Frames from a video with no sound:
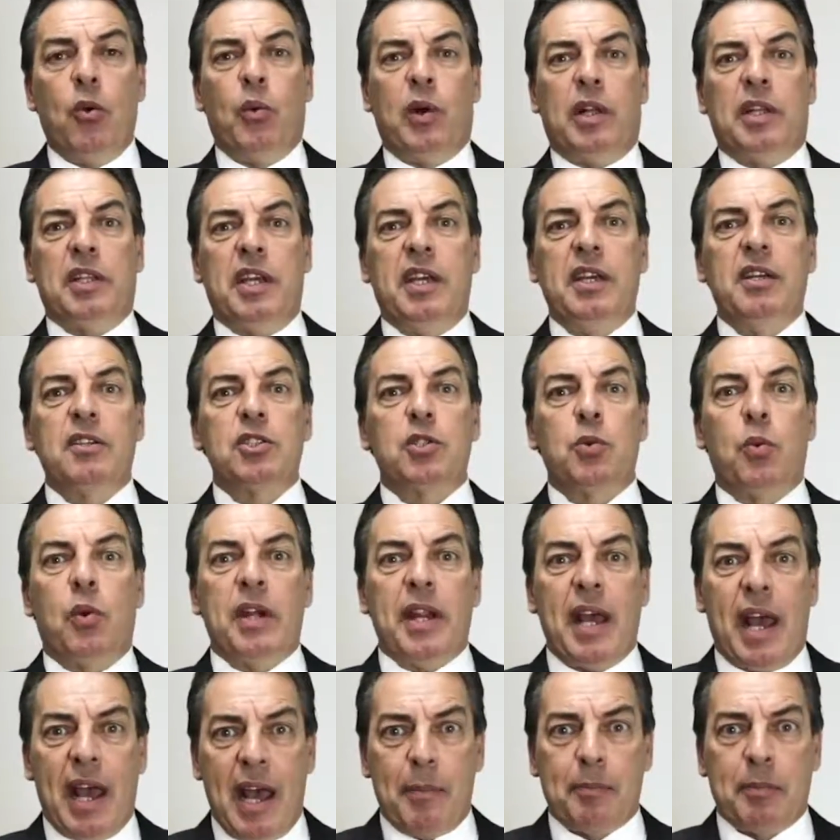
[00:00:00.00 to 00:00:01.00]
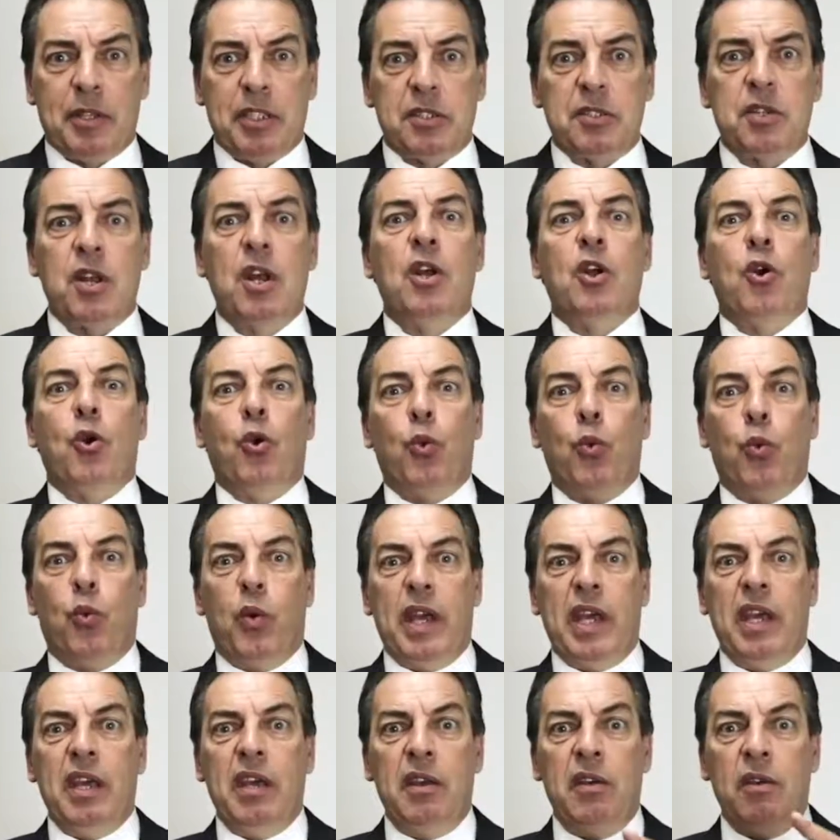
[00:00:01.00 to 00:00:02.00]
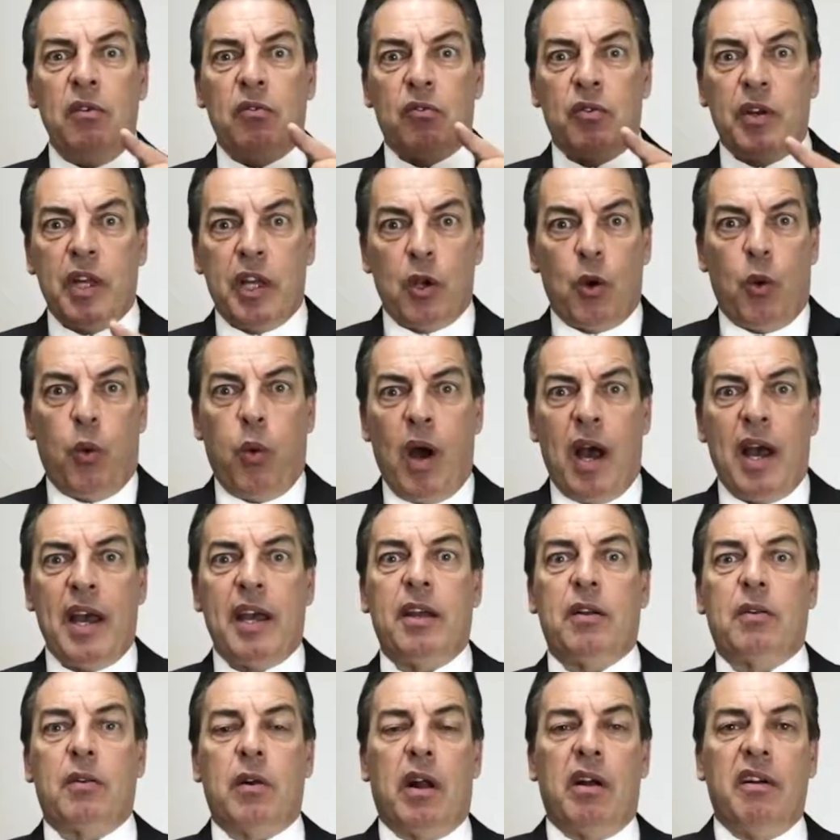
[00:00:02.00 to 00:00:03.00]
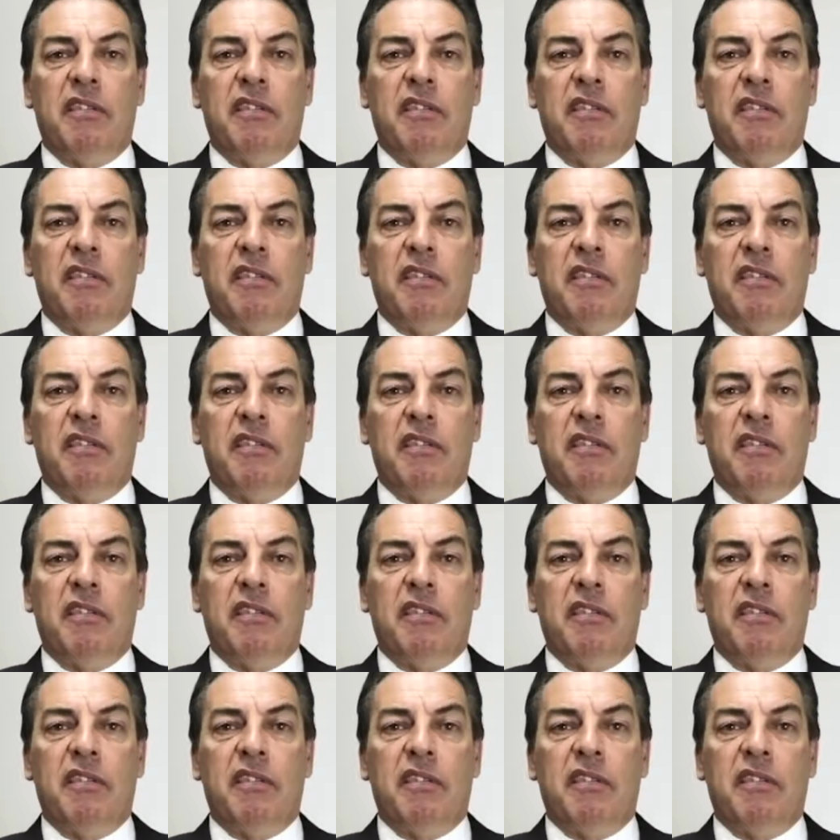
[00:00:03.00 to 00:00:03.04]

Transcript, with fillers: Well, here's what happens. We require